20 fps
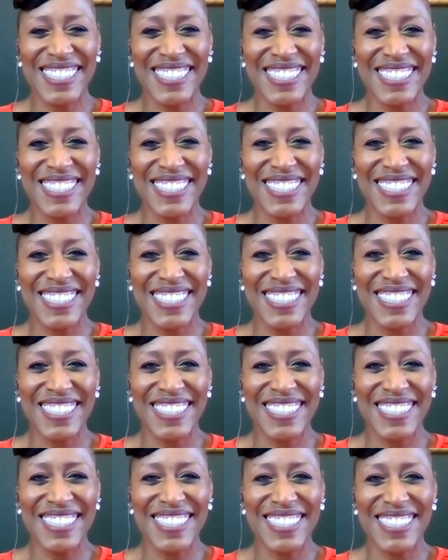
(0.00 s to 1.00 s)

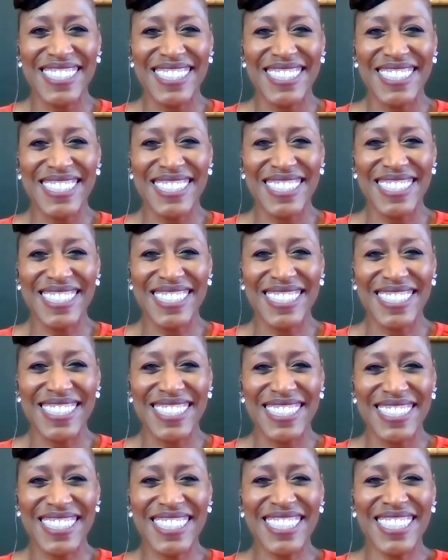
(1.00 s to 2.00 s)

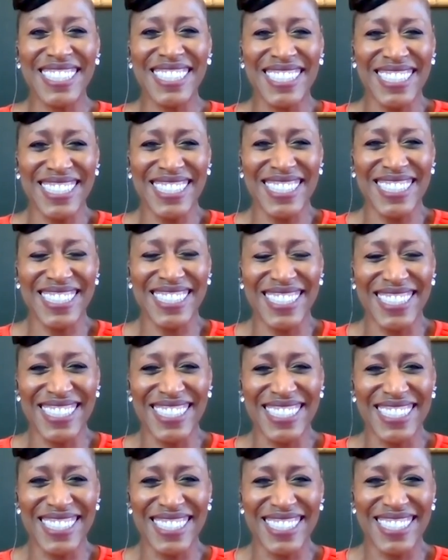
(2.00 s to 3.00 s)

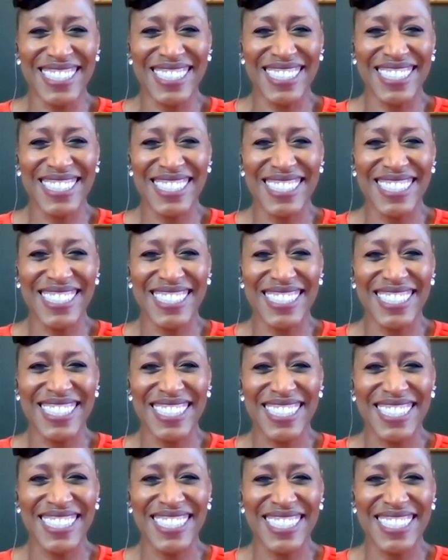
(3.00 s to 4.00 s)

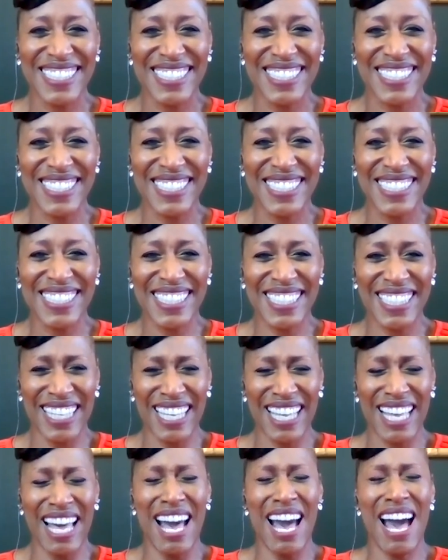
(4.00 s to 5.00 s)

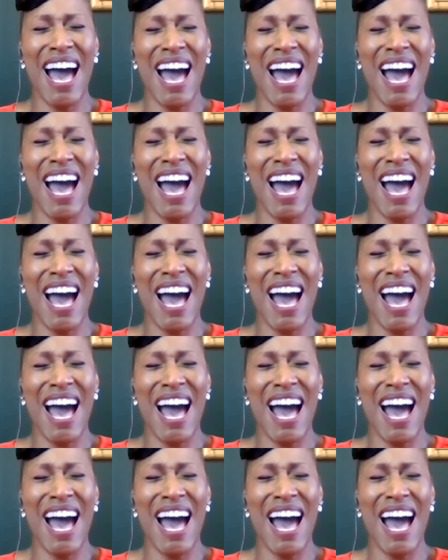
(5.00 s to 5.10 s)
This person isn't speaking.